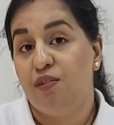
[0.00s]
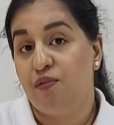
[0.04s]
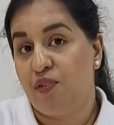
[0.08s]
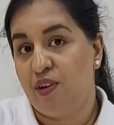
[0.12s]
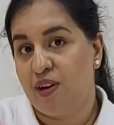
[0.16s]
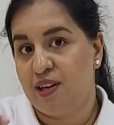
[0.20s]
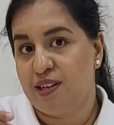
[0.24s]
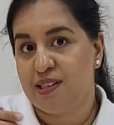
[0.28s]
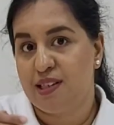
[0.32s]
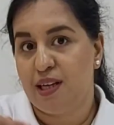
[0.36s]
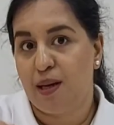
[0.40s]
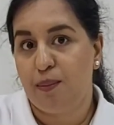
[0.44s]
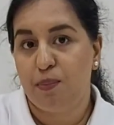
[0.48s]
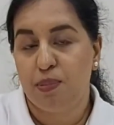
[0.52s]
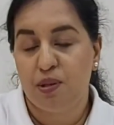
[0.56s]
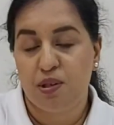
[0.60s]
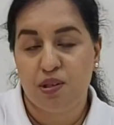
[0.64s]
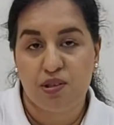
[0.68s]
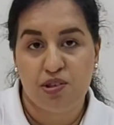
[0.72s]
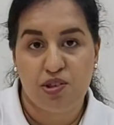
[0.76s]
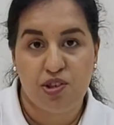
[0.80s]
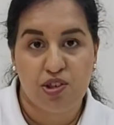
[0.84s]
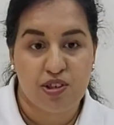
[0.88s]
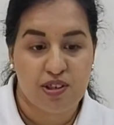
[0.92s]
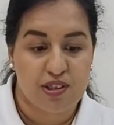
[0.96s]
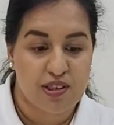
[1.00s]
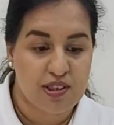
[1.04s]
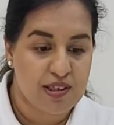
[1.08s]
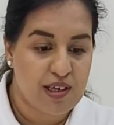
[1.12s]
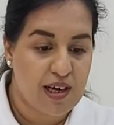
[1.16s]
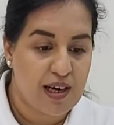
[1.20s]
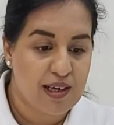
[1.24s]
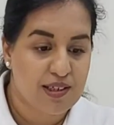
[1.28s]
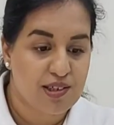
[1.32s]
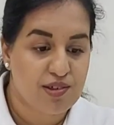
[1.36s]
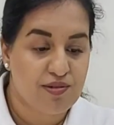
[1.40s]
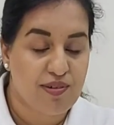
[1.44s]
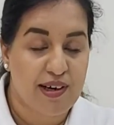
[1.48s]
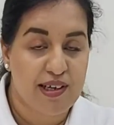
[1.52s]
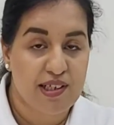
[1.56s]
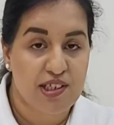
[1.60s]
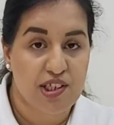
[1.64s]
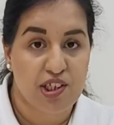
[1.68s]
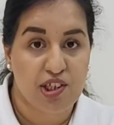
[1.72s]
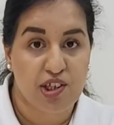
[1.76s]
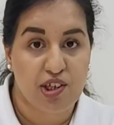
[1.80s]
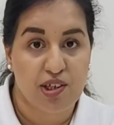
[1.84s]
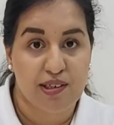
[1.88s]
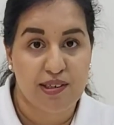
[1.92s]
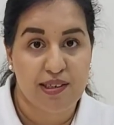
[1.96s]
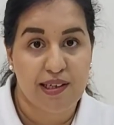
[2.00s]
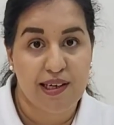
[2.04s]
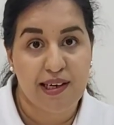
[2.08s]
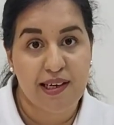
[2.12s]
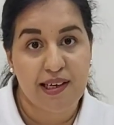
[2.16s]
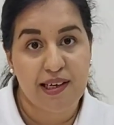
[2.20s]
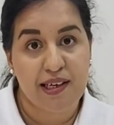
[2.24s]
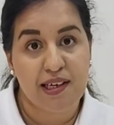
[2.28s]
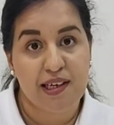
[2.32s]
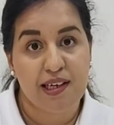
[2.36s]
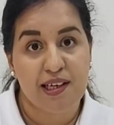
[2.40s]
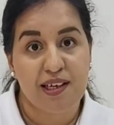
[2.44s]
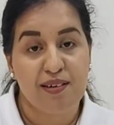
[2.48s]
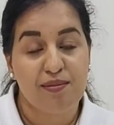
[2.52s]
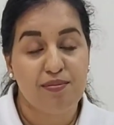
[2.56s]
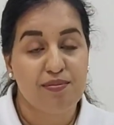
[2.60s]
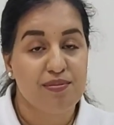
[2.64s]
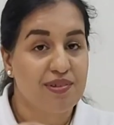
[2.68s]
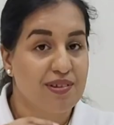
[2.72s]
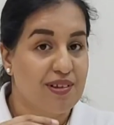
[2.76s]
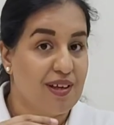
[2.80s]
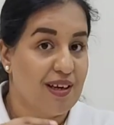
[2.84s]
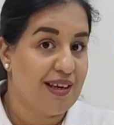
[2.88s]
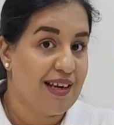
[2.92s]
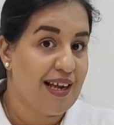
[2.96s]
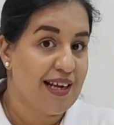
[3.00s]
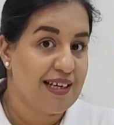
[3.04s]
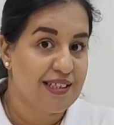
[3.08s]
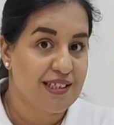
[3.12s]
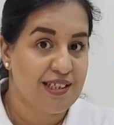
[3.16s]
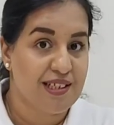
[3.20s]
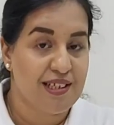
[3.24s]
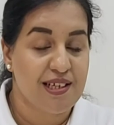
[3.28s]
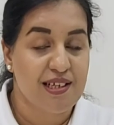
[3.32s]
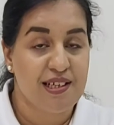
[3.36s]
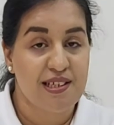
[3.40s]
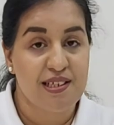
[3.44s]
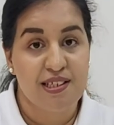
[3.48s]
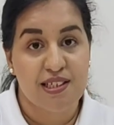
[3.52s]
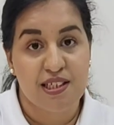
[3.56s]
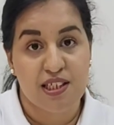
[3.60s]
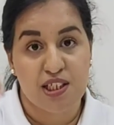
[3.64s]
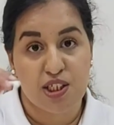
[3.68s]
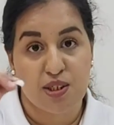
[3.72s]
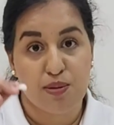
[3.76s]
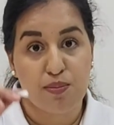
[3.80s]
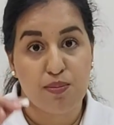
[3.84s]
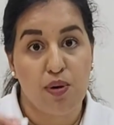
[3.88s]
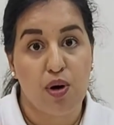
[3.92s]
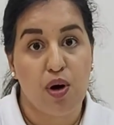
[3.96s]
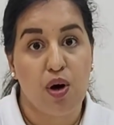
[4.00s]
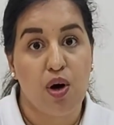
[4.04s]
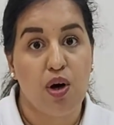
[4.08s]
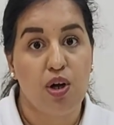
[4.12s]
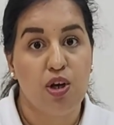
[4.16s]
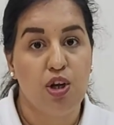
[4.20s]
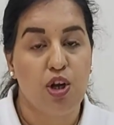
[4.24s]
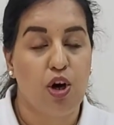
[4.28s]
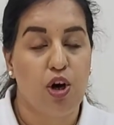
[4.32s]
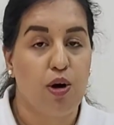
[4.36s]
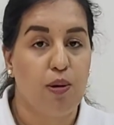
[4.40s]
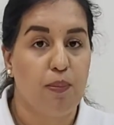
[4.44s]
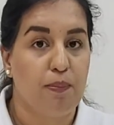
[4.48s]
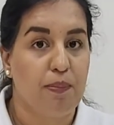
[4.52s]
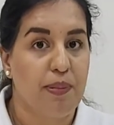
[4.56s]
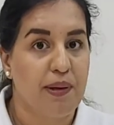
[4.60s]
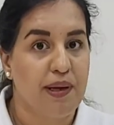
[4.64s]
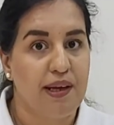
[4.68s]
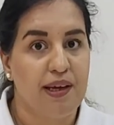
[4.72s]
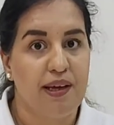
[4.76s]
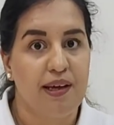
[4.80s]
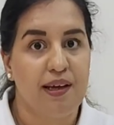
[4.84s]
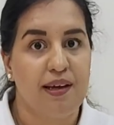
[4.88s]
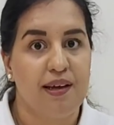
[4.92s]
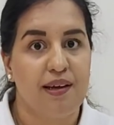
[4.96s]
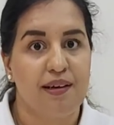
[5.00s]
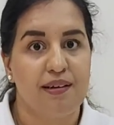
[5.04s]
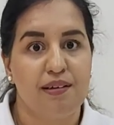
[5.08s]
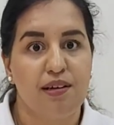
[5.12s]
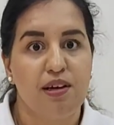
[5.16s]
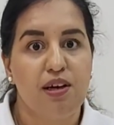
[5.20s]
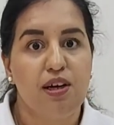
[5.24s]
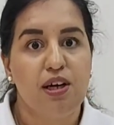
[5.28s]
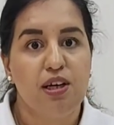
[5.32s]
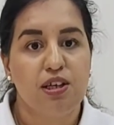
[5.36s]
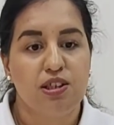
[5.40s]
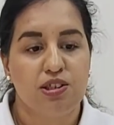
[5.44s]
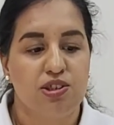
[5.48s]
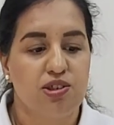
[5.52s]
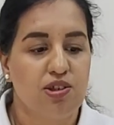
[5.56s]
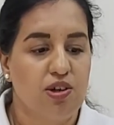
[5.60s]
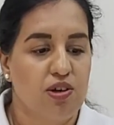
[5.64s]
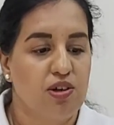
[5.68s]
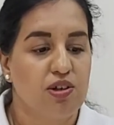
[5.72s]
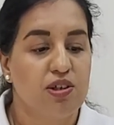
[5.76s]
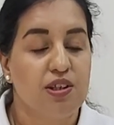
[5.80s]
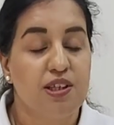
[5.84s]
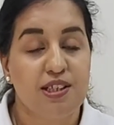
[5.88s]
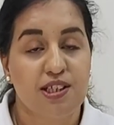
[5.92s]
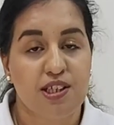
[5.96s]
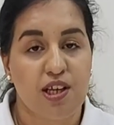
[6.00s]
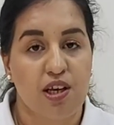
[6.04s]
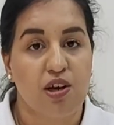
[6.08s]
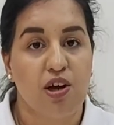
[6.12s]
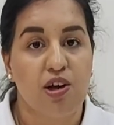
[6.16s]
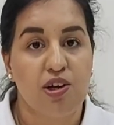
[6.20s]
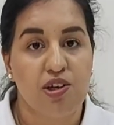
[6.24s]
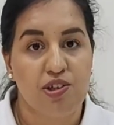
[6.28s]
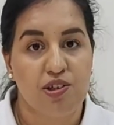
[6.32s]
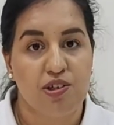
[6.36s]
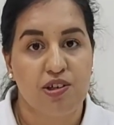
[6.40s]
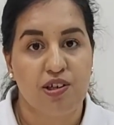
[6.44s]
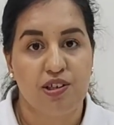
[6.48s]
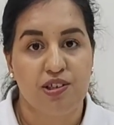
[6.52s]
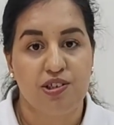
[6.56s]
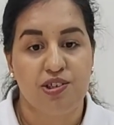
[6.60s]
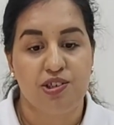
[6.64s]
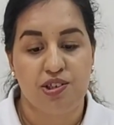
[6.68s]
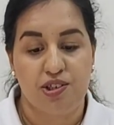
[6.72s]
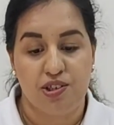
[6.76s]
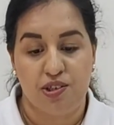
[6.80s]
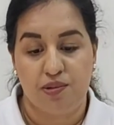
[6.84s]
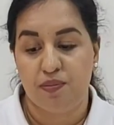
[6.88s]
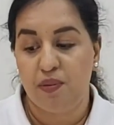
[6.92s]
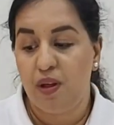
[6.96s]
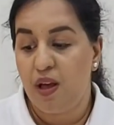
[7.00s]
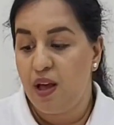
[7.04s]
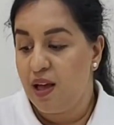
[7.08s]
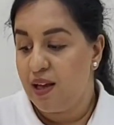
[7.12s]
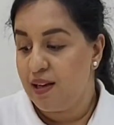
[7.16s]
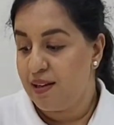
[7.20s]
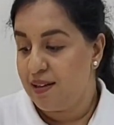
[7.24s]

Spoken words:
For example, you could start writing your name, the letters, small or big, so it's a lot you can do.